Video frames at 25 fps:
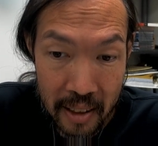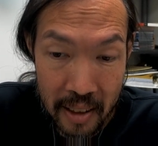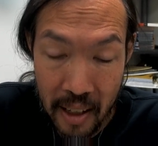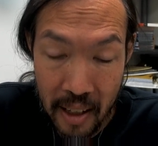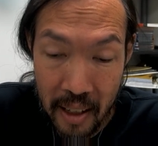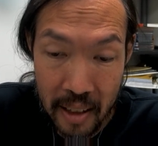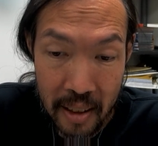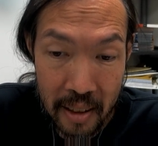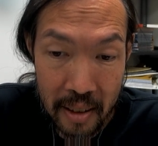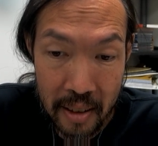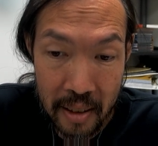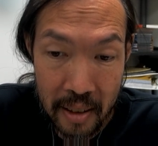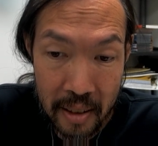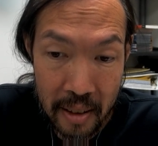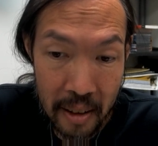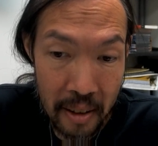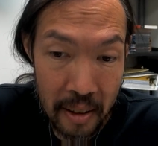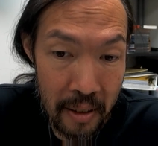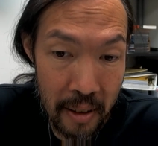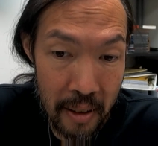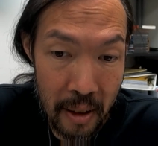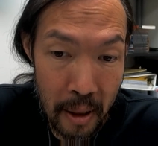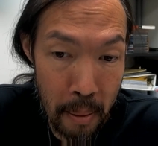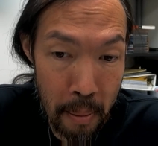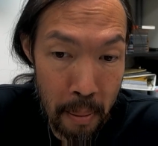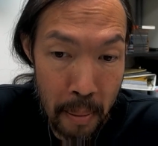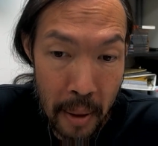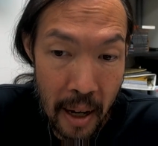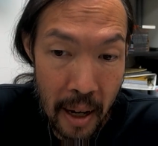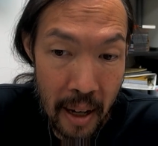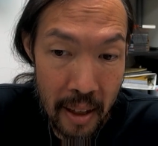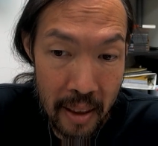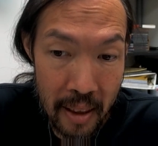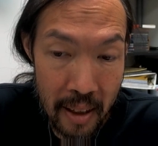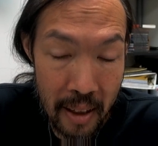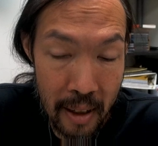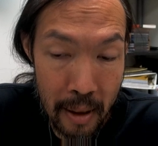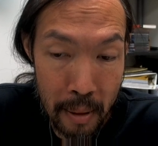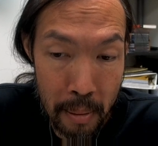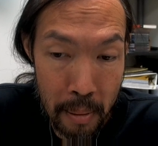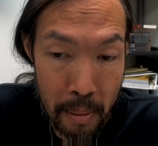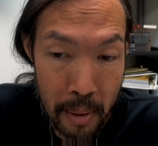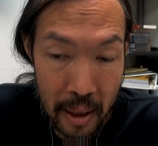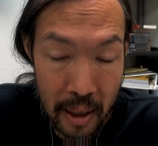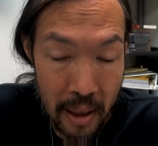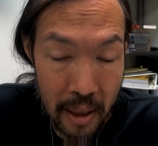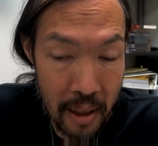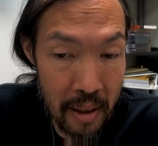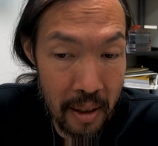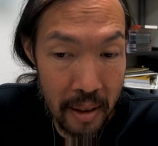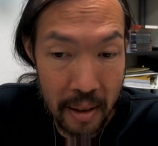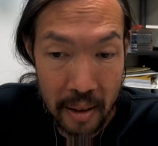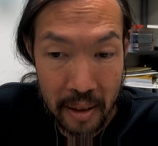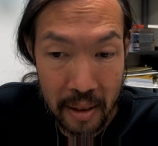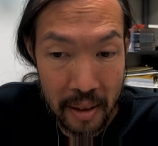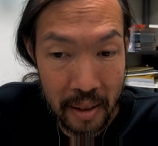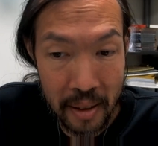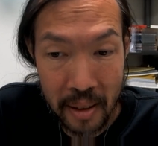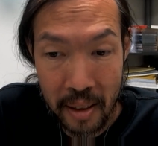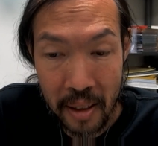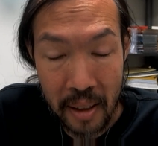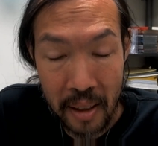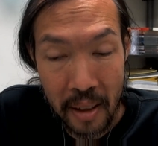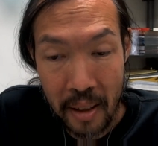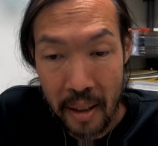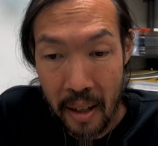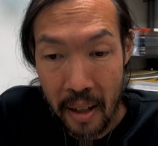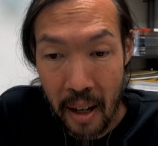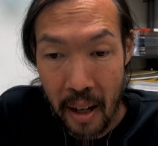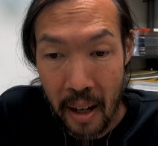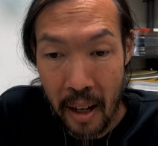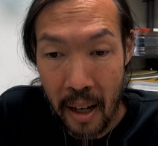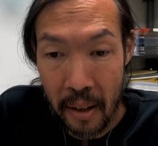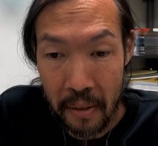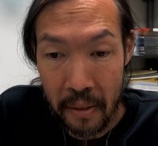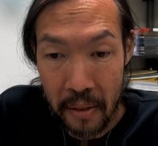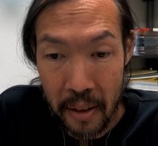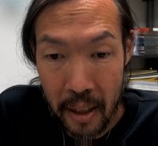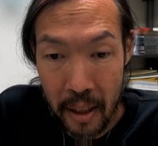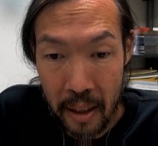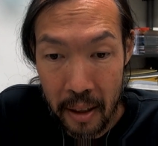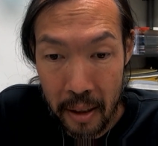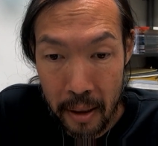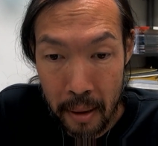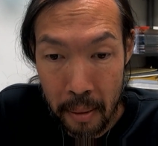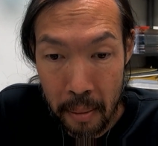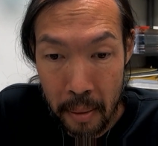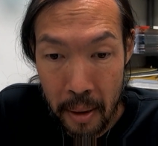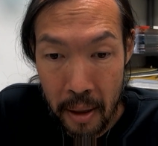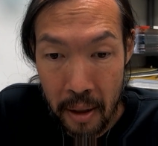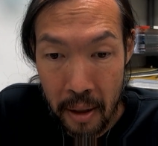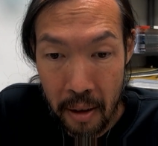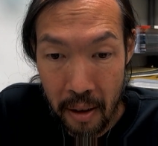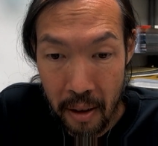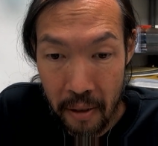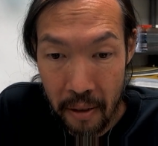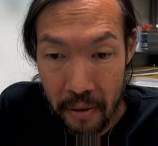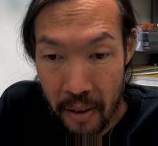Not necessarily a bad thing because I have an income here.